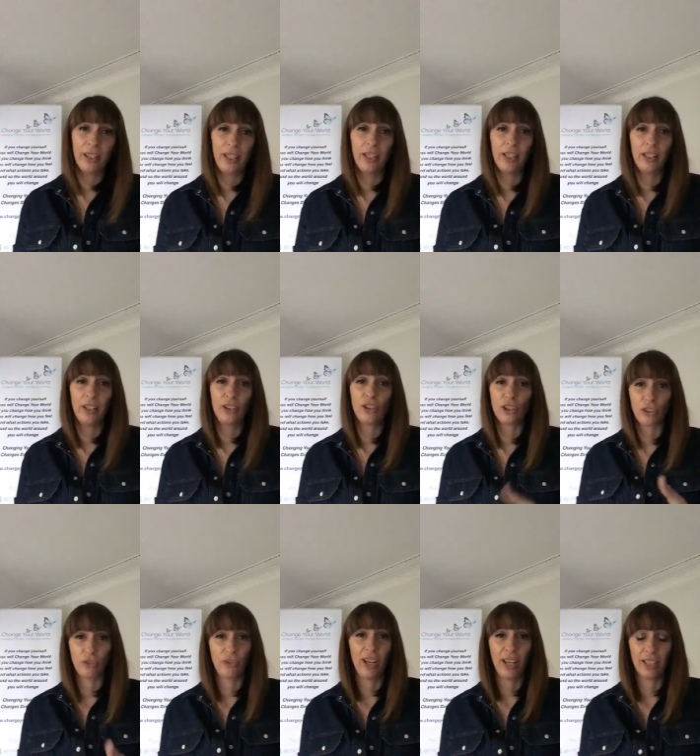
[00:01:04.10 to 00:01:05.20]
than
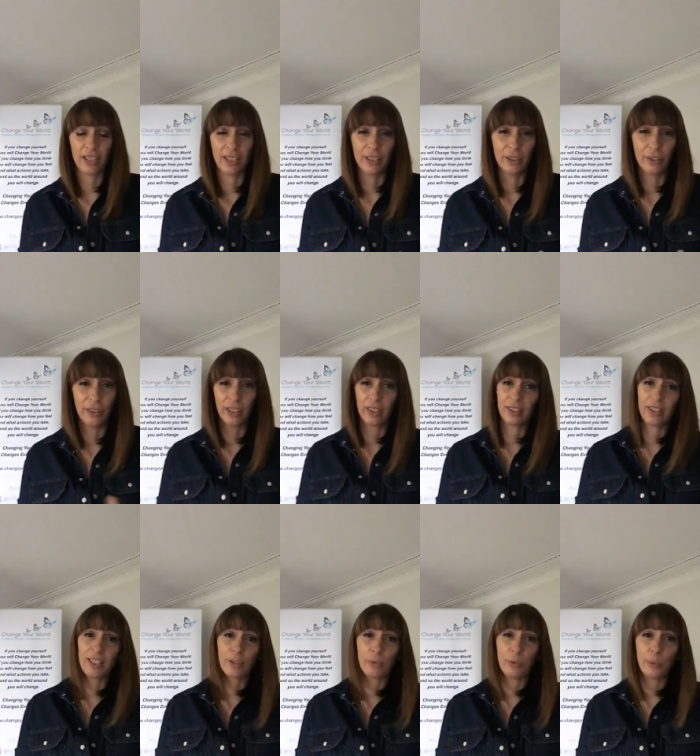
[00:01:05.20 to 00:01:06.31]
just reacting to it, because
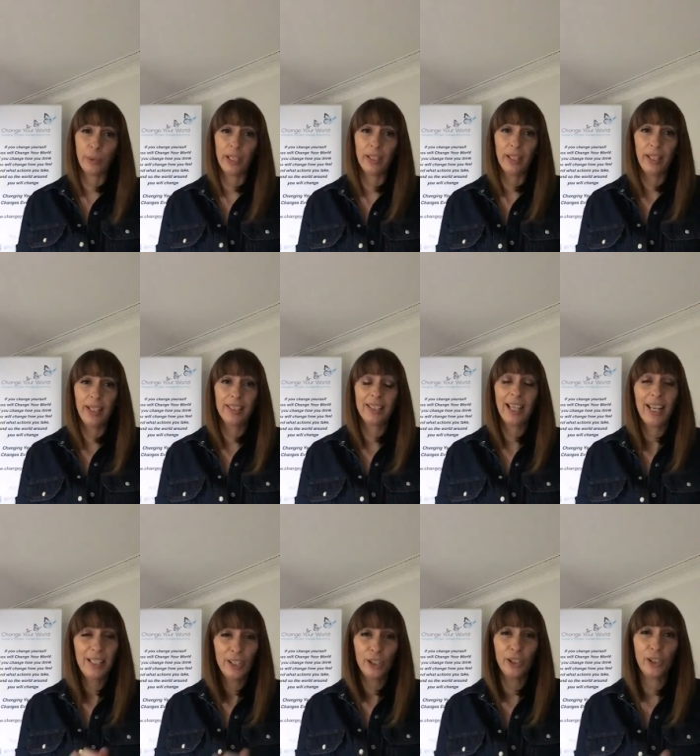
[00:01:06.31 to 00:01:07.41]
that's what we
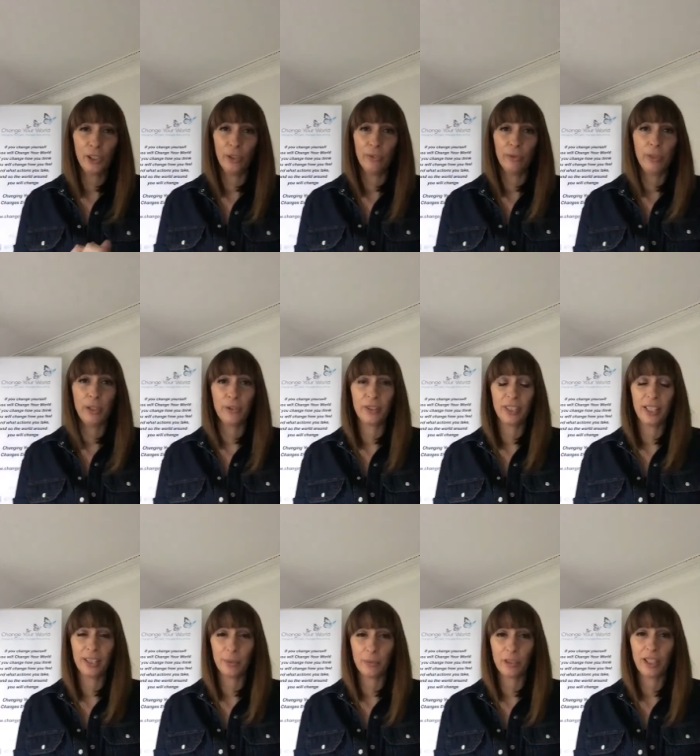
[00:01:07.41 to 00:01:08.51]
tend to do if we don't take
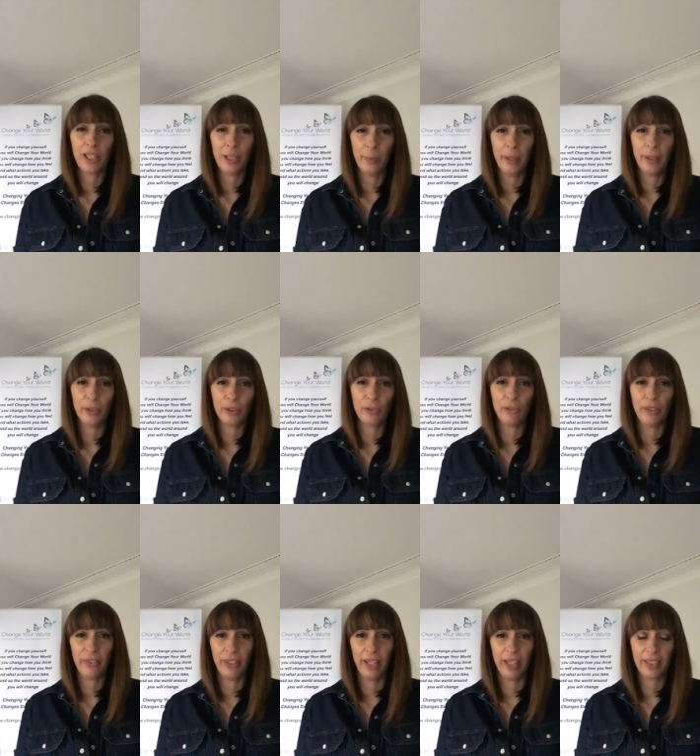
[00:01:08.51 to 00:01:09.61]
some time out to
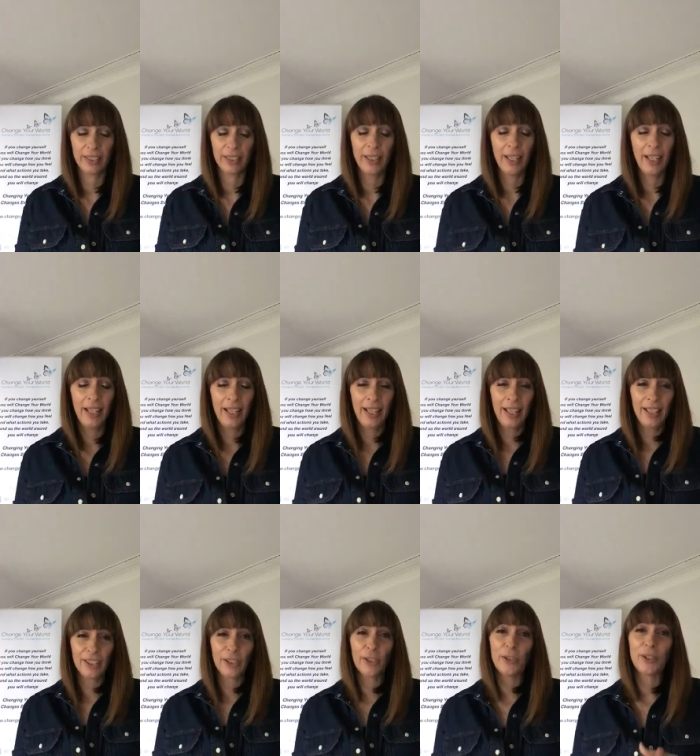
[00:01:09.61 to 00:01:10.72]
reflect.
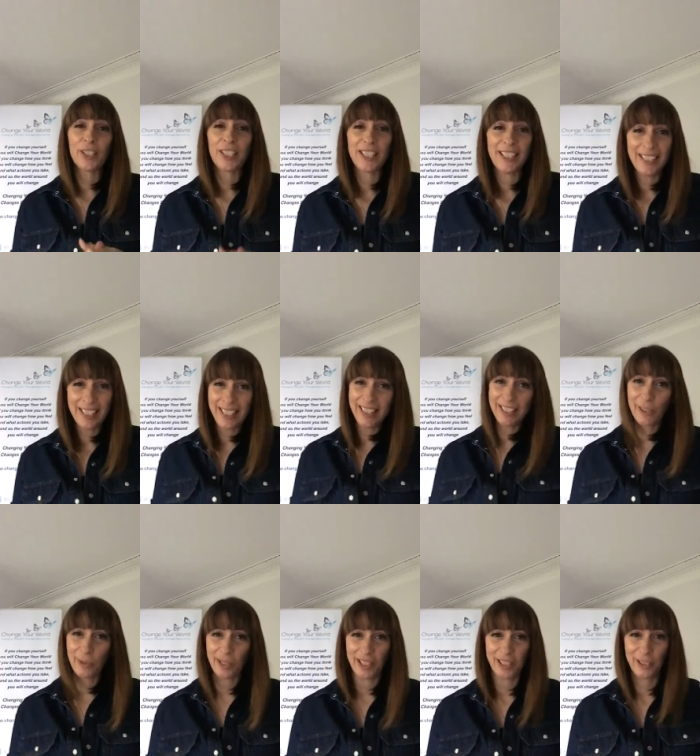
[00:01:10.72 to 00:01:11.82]
So today's
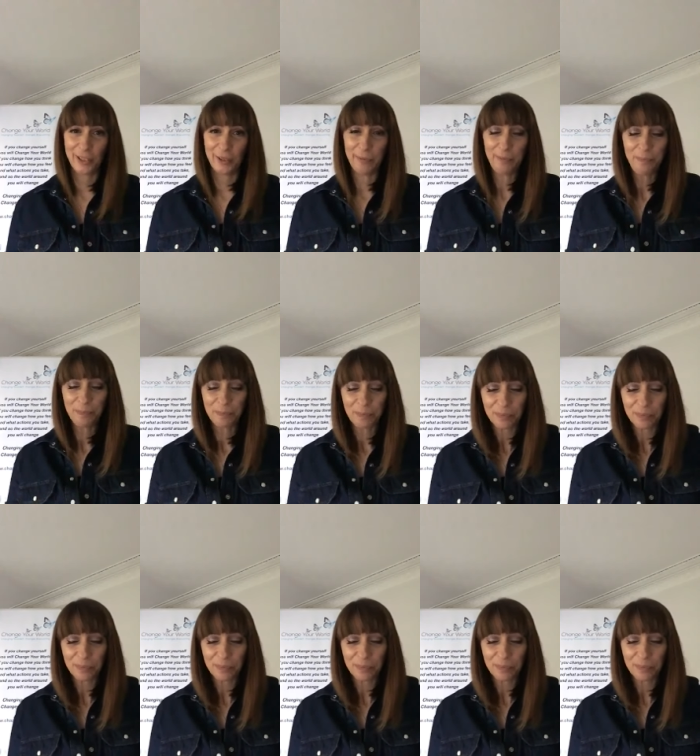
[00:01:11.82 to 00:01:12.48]
question